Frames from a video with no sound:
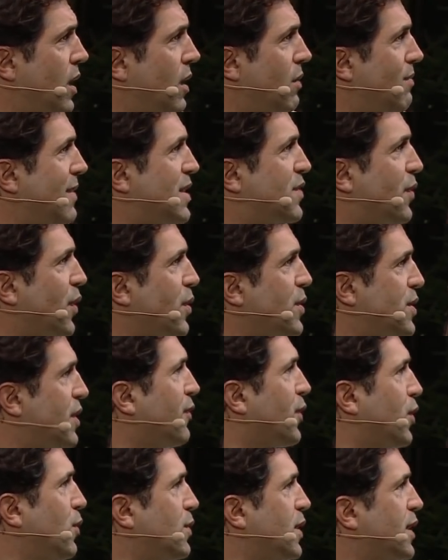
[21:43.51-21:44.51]
It's very
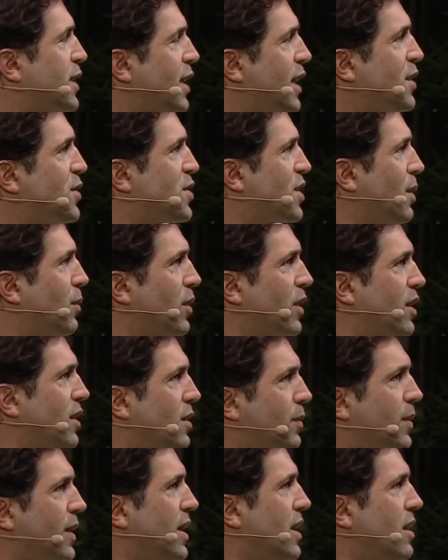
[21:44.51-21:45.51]
difficult to teach somebody to
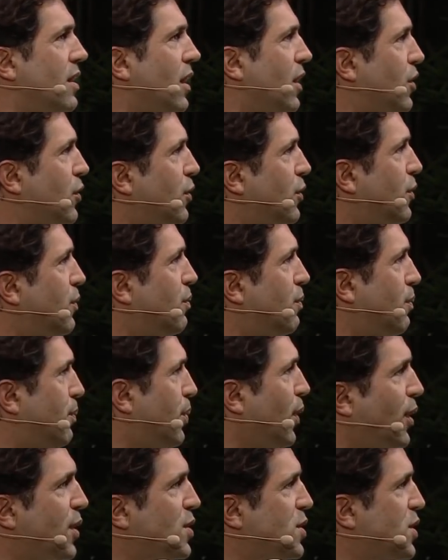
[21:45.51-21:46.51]
be a good
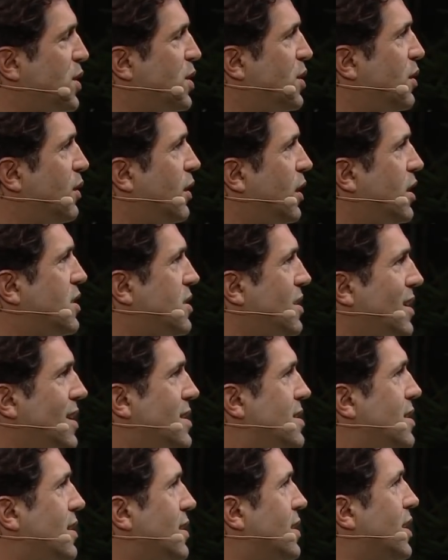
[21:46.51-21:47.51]
person. It's
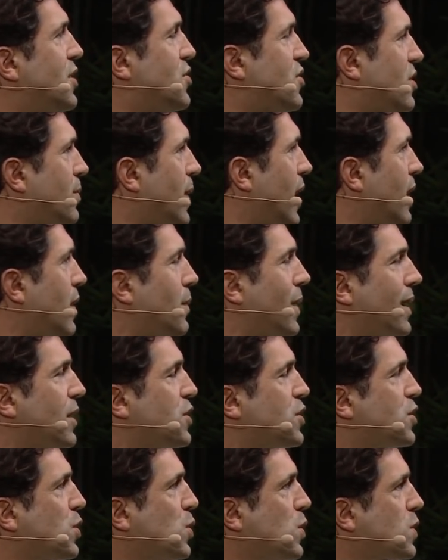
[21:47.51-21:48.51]
easy to teach them how to make a
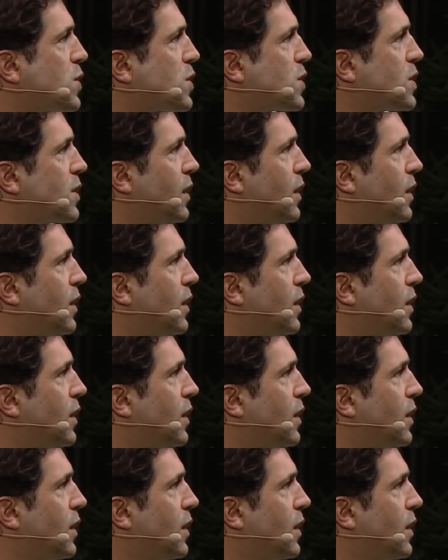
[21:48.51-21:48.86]
sauce.